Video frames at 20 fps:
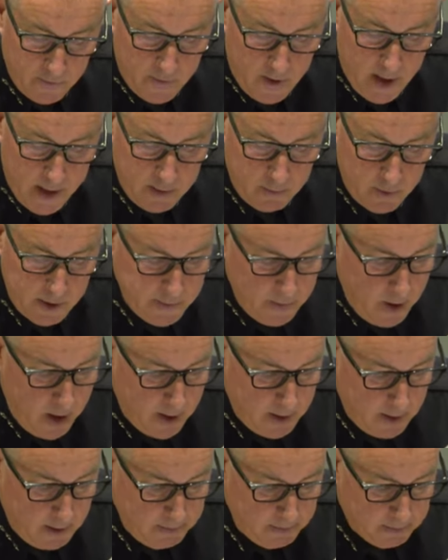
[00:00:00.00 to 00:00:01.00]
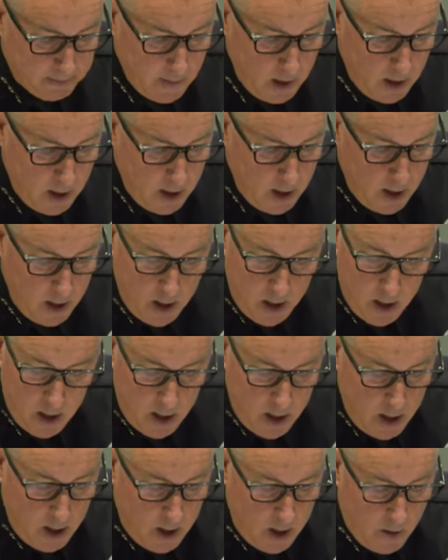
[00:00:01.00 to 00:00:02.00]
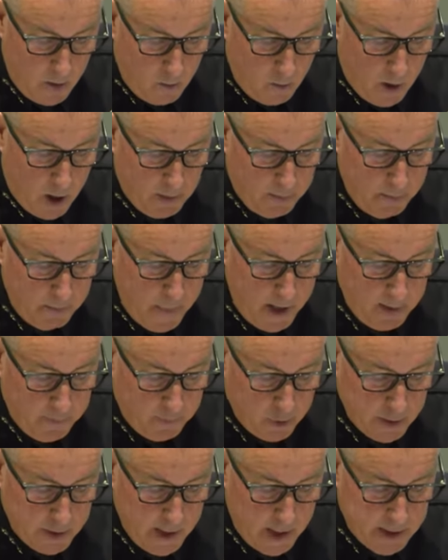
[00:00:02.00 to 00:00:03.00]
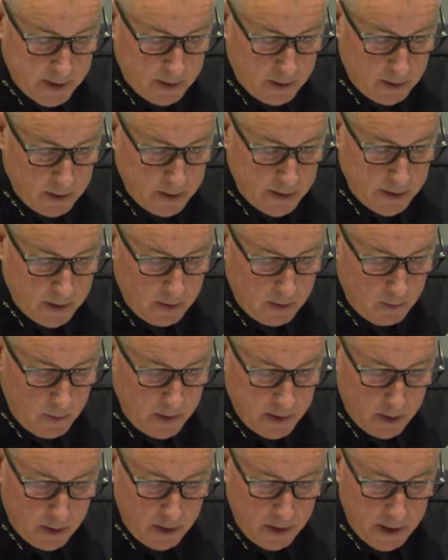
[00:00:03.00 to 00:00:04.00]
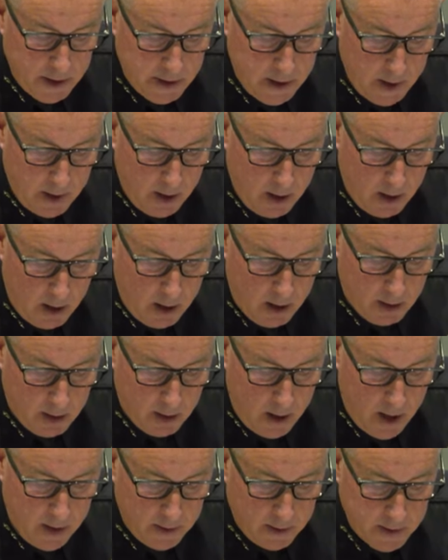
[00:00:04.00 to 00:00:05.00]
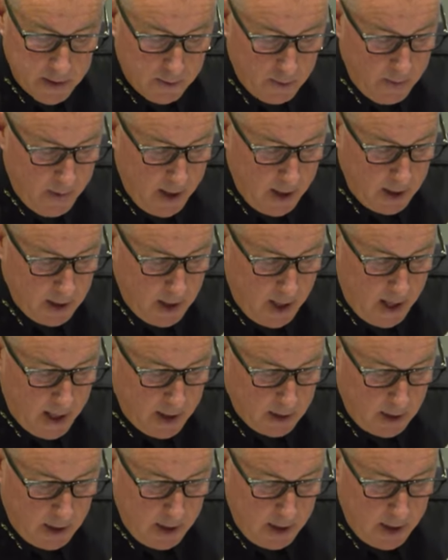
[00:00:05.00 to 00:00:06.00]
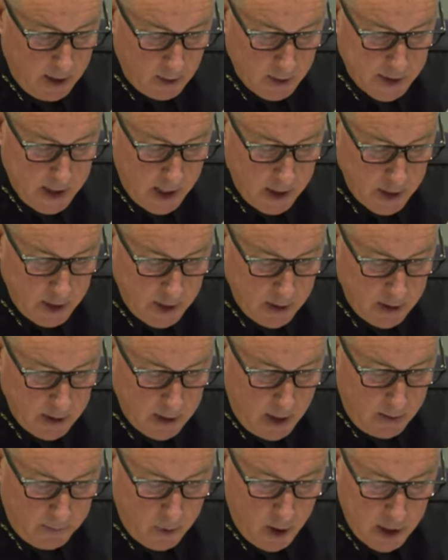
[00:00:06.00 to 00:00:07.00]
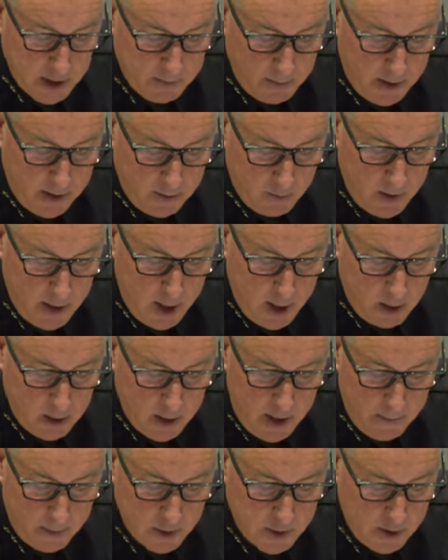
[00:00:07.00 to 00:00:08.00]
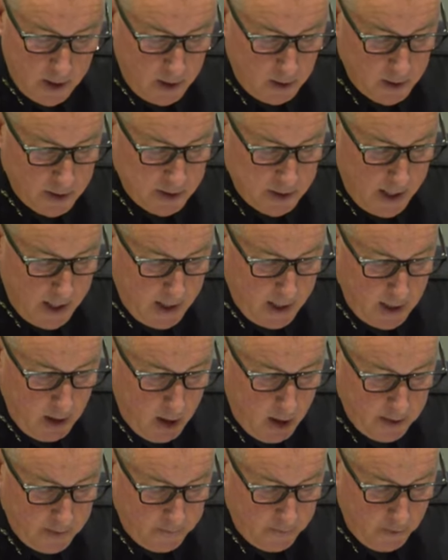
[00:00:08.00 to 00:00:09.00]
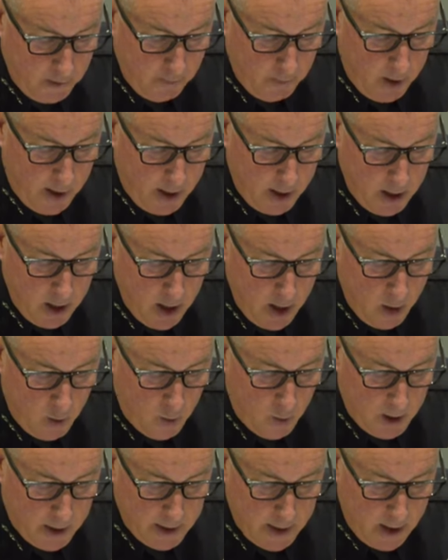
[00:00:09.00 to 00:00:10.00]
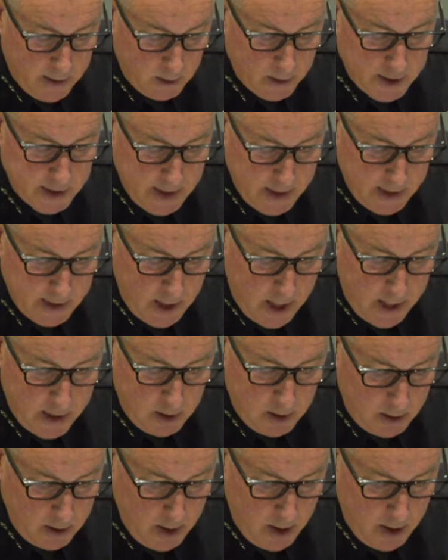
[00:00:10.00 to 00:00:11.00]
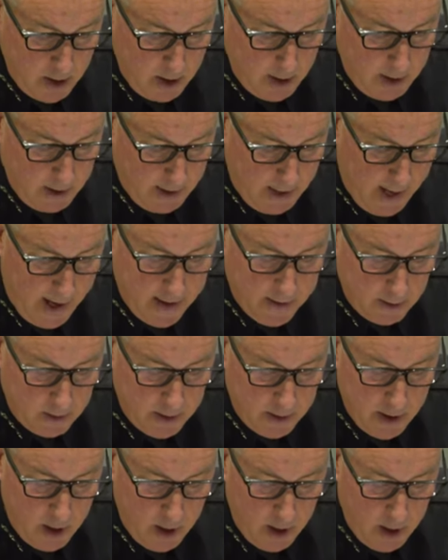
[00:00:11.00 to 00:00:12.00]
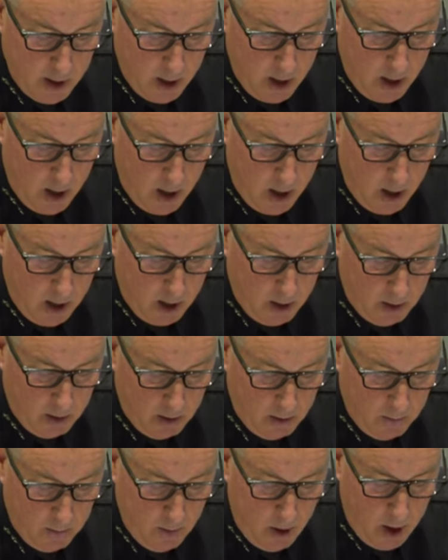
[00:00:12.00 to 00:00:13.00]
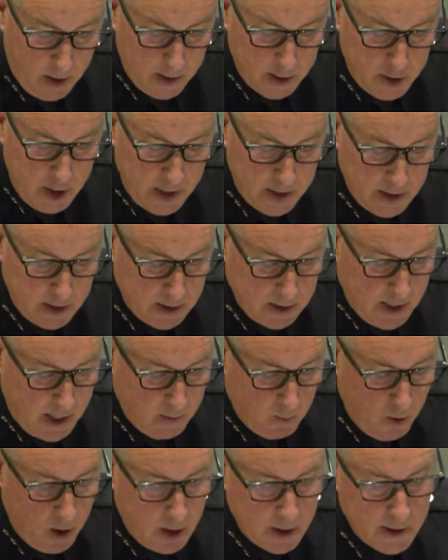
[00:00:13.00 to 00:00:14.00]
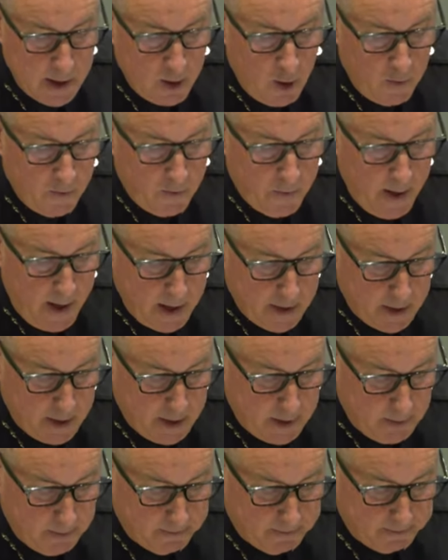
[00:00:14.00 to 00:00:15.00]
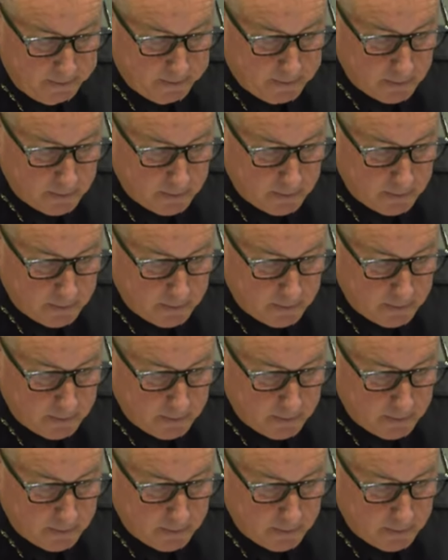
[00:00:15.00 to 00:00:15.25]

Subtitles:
notified and responded. While many protesters returned to City Hall, others remained at key intersections, and approximately 300 demonstrators stayed on the freeway while another 600 gathered on adjacent sidewalks and overpasses.